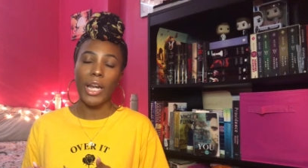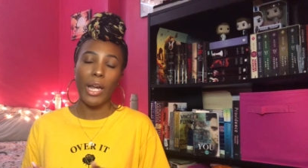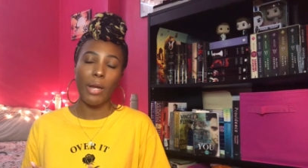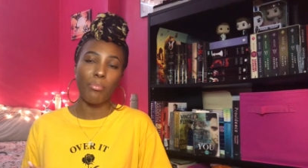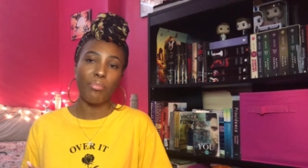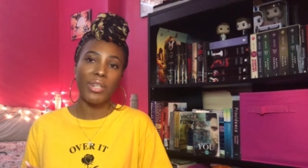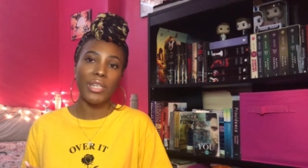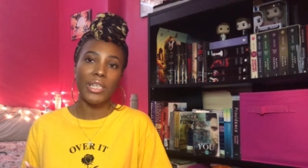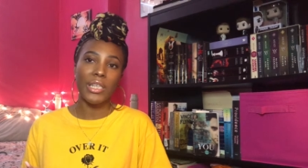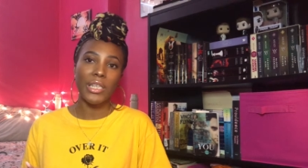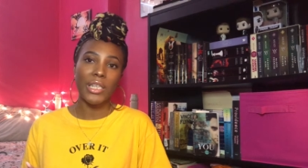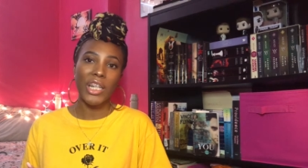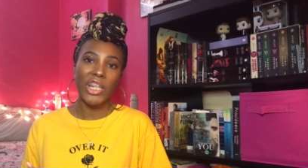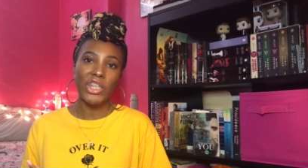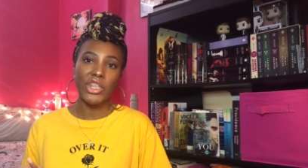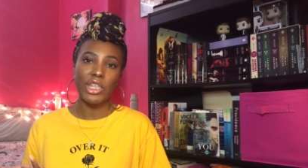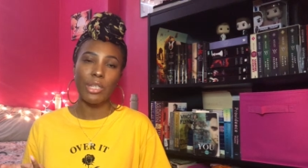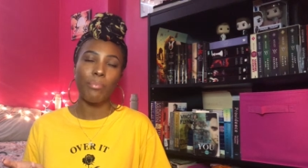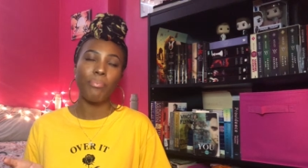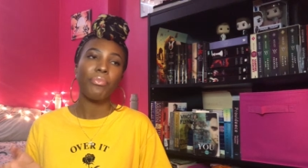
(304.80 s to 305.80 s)
and
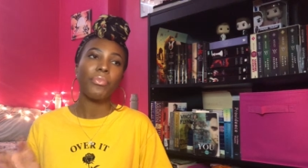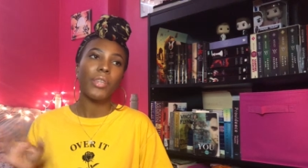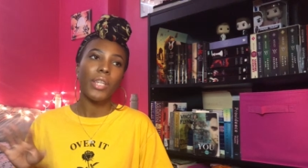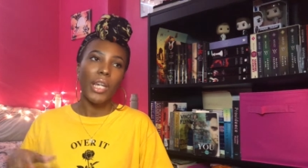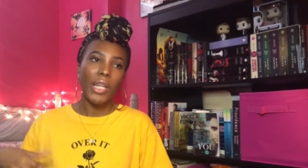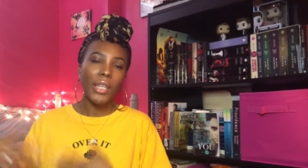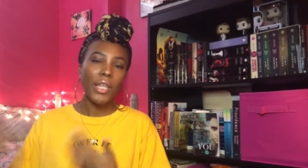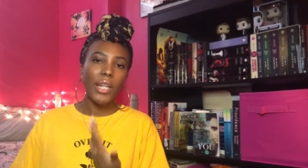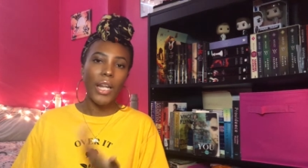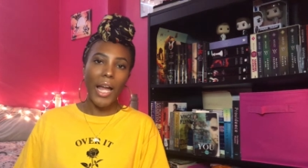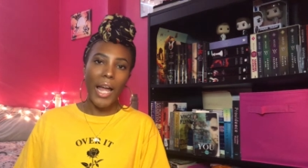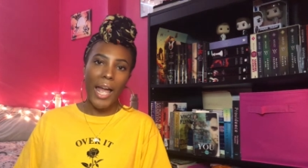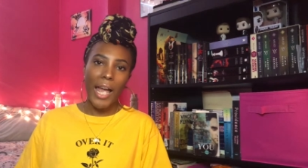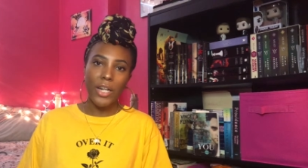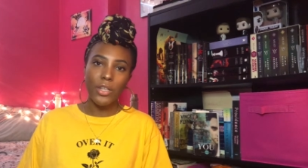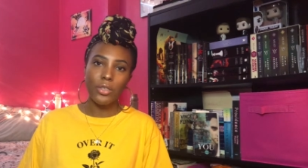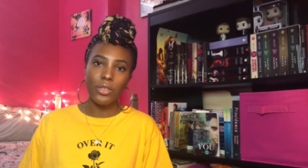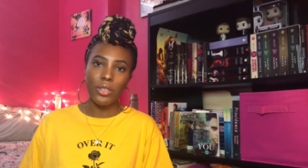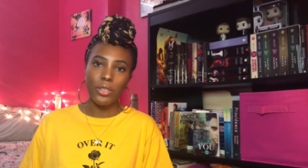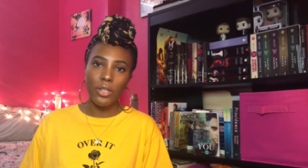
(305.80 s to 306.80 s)
presentation. And then I
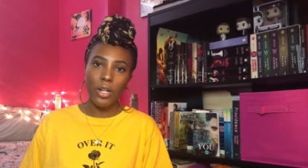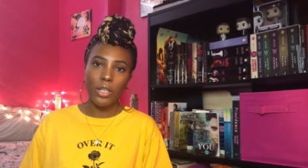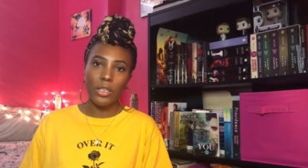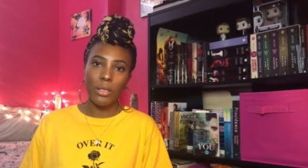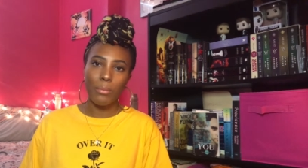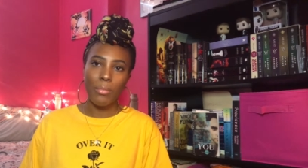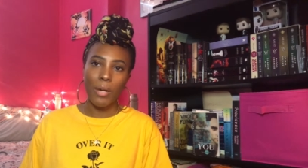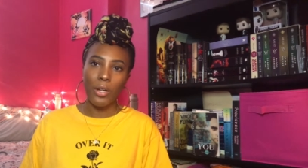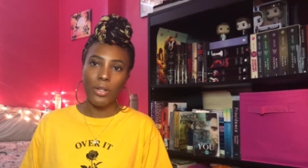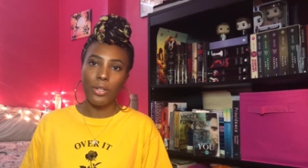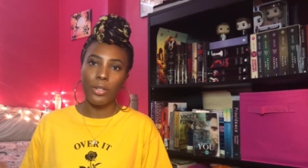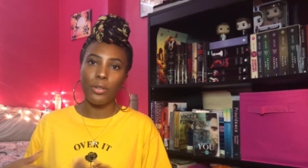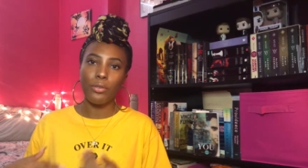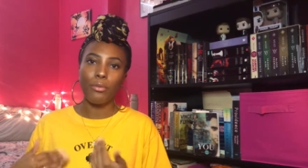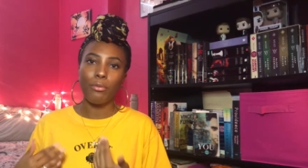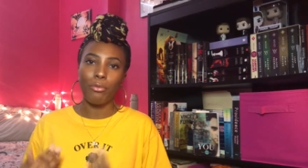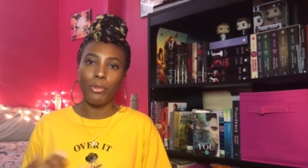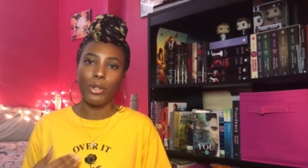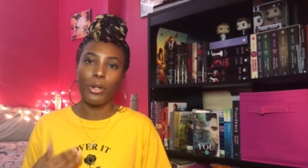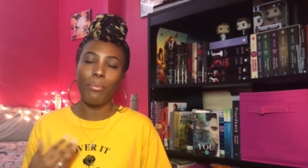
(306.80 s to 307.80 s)
actually talked about,
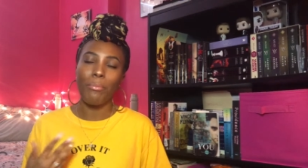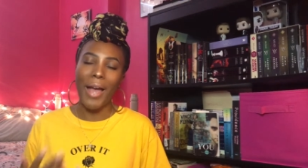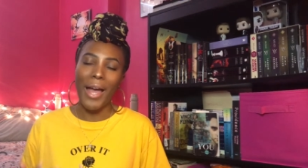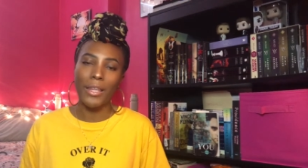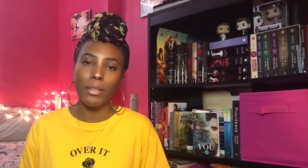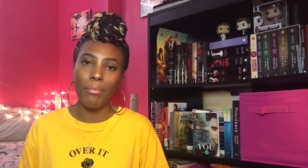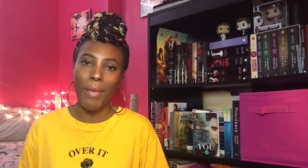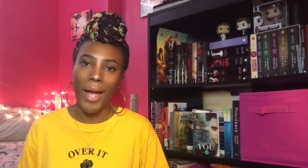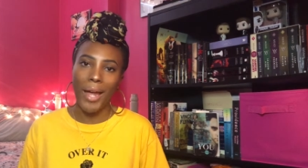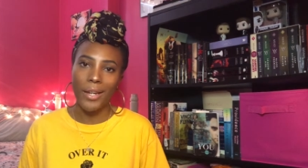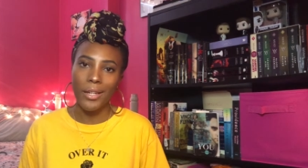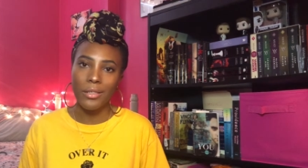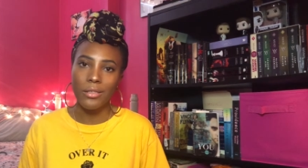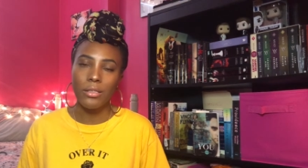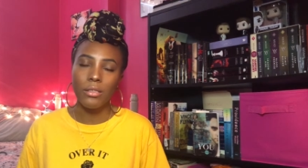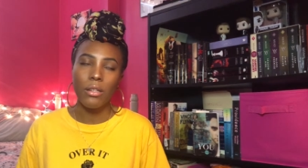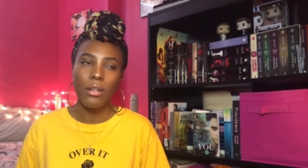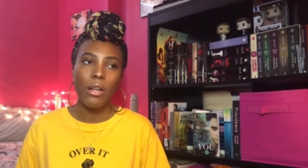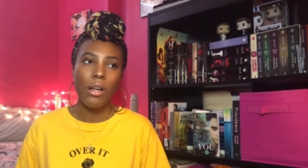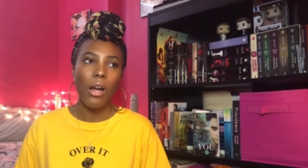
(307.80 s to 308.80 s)
the real
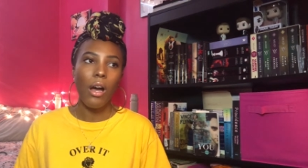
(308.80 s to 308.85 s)
mathematics